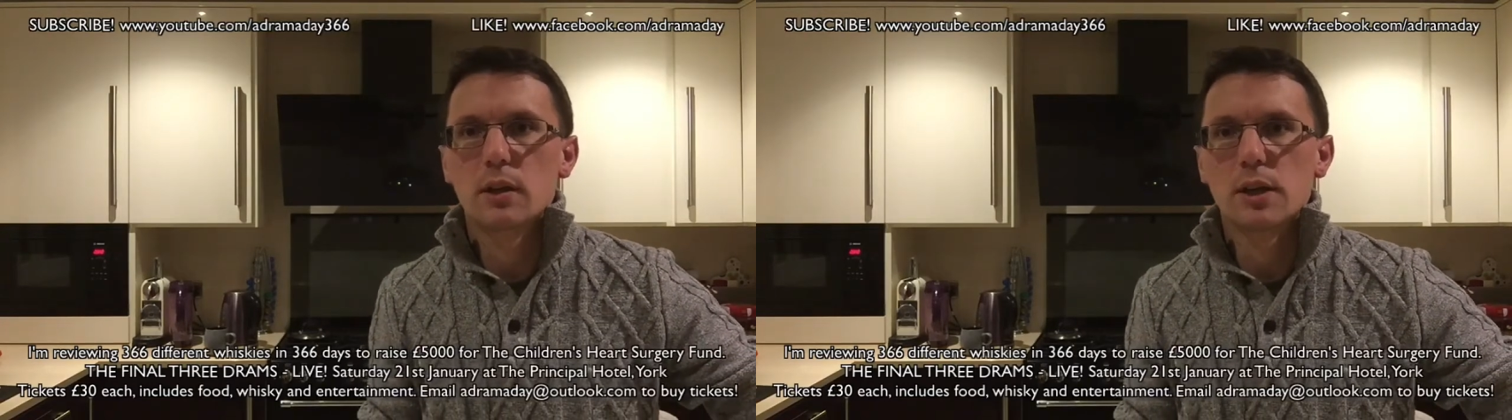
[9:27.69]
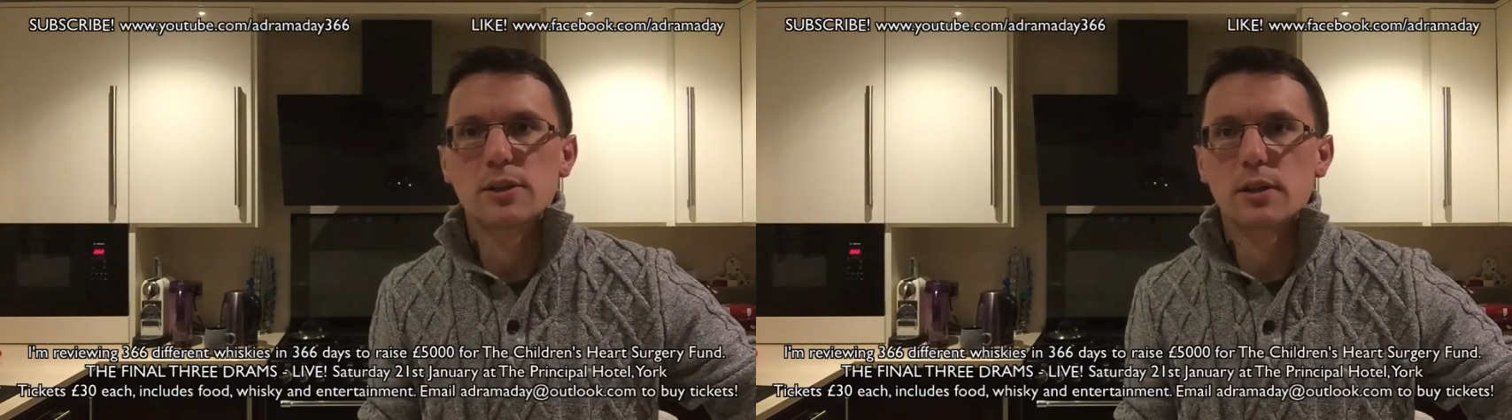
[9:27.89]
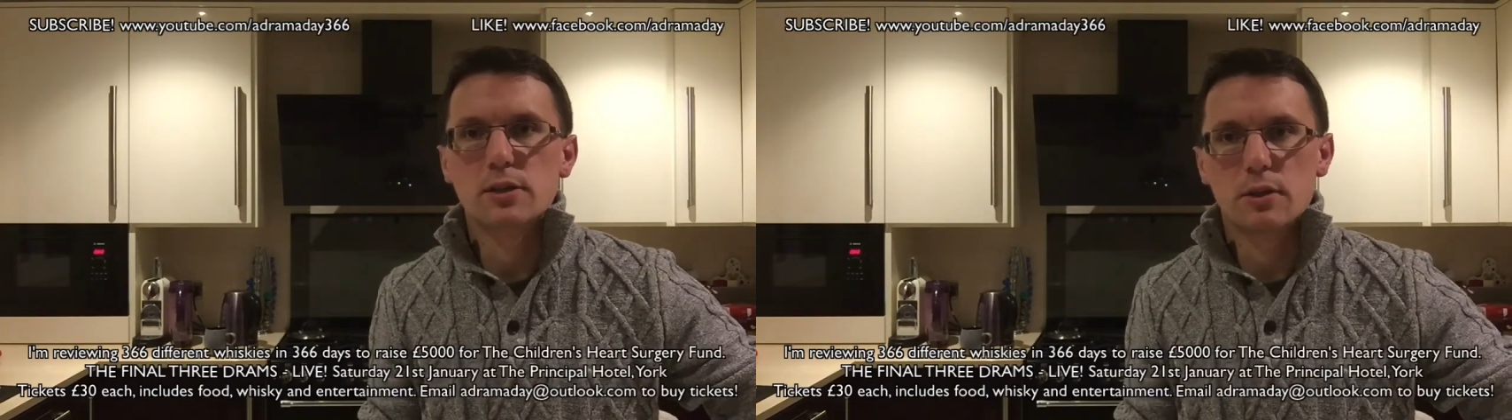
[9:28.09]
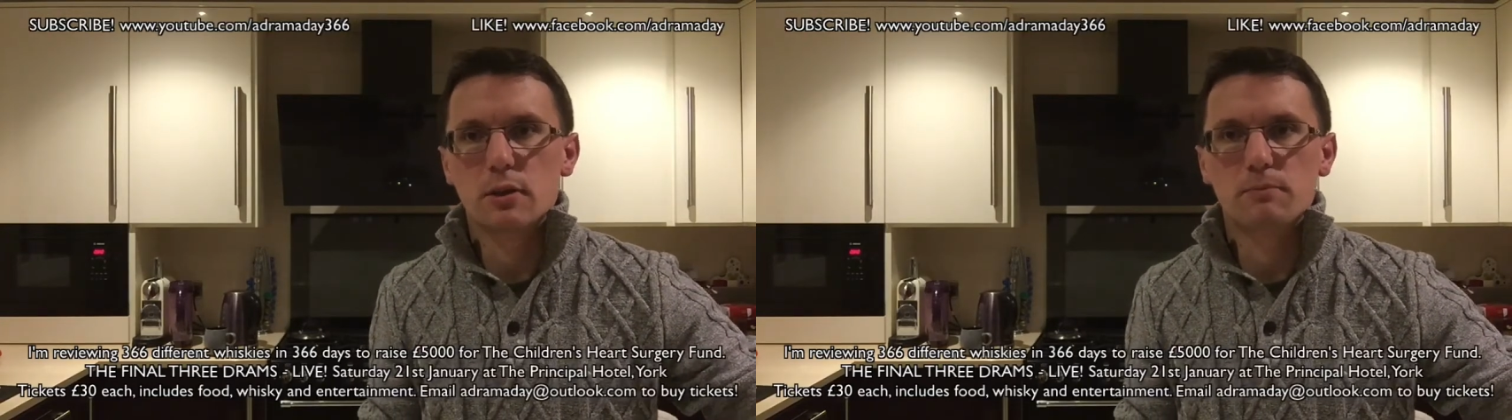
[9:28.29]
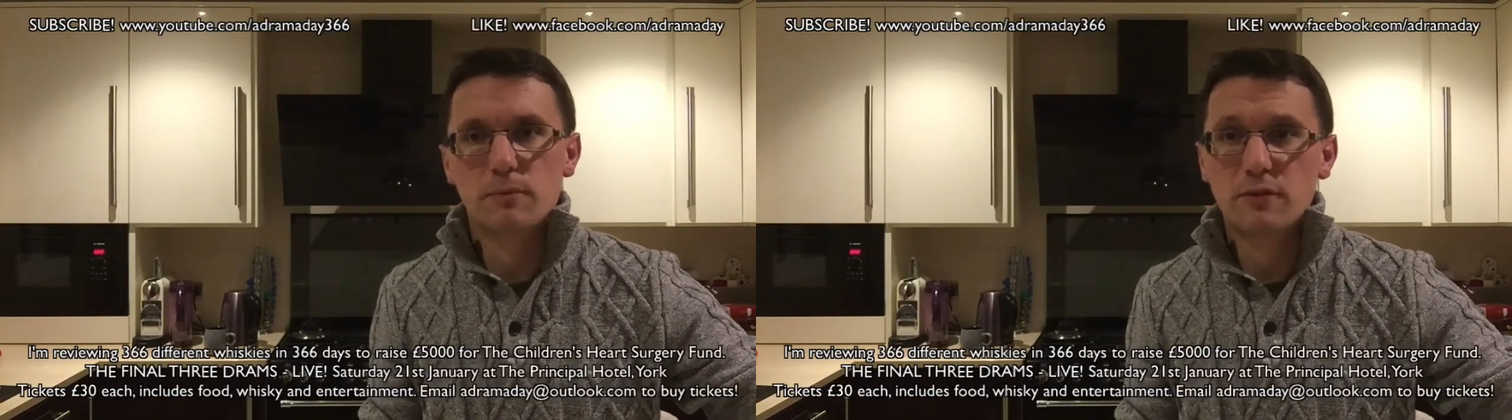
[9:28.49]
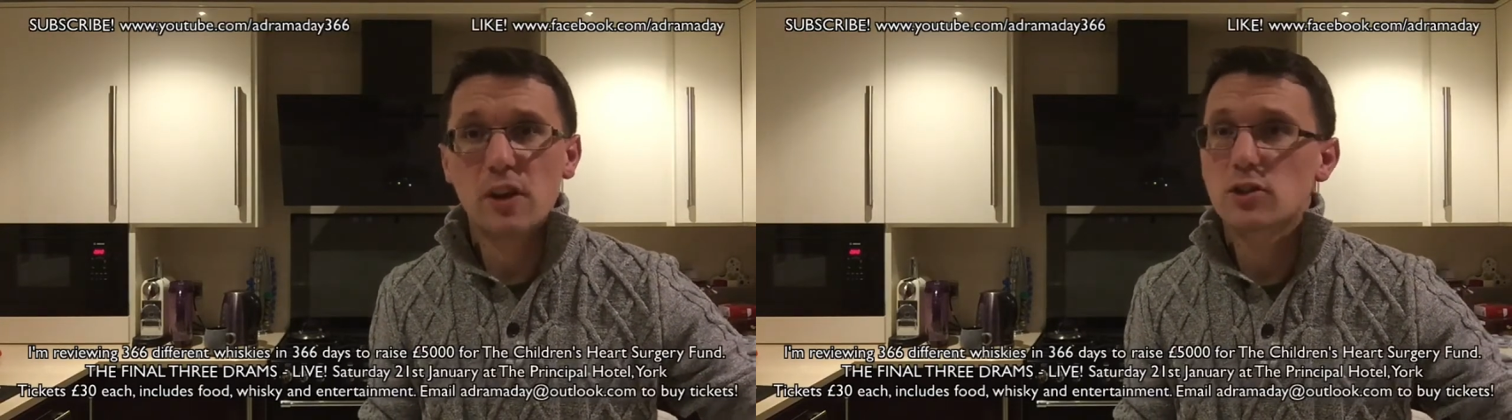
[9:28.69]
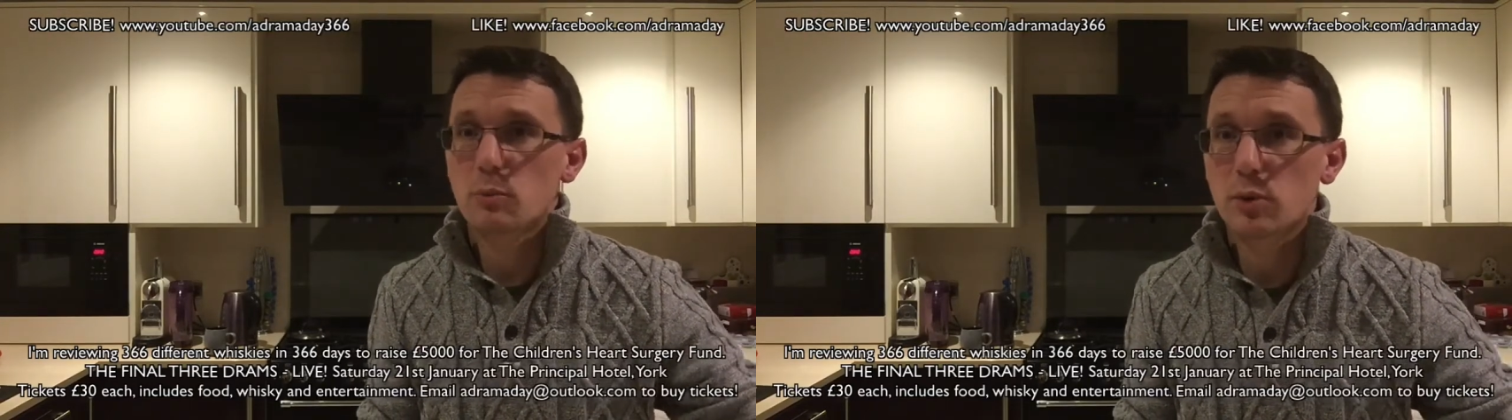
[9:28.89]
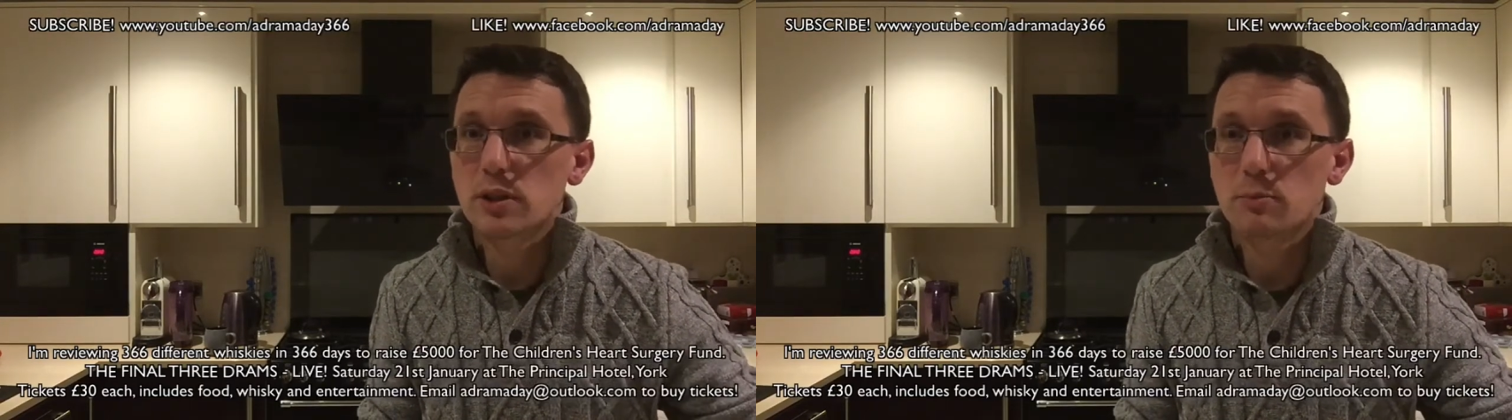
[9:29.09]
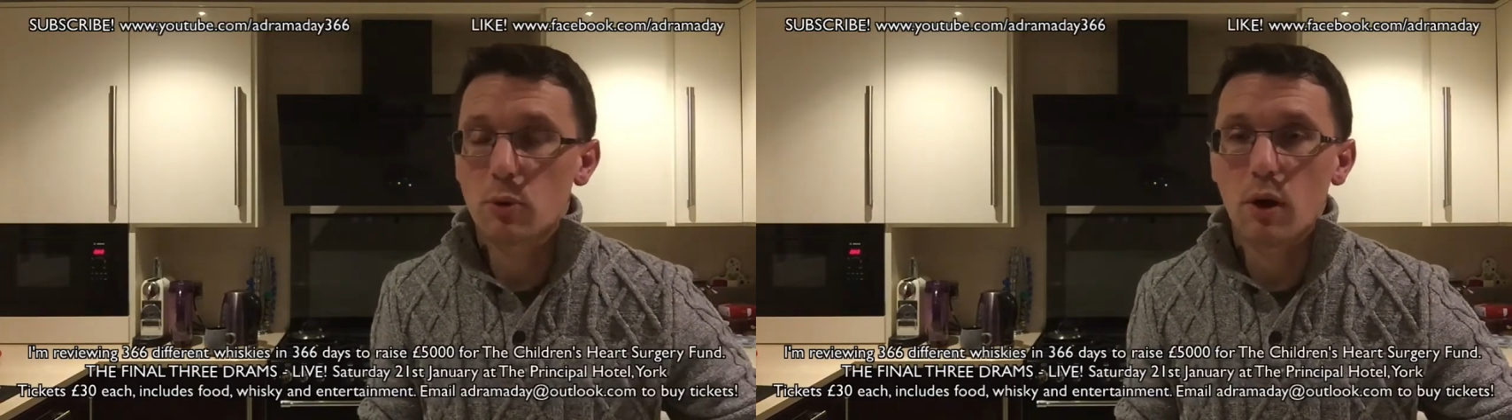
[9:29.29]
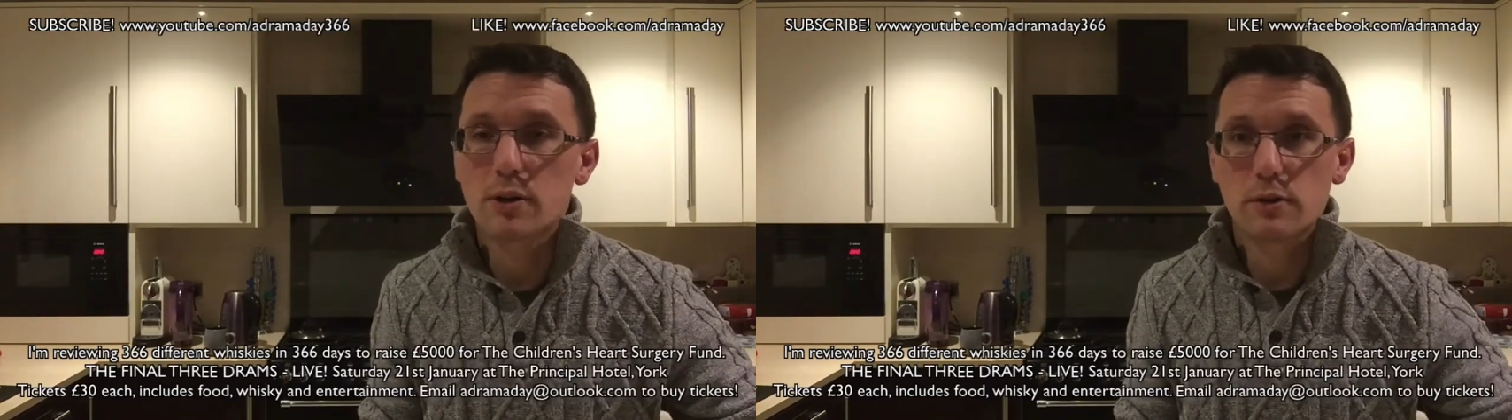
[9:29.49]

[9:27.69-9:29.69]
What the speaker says: is going to fetch a pretty price.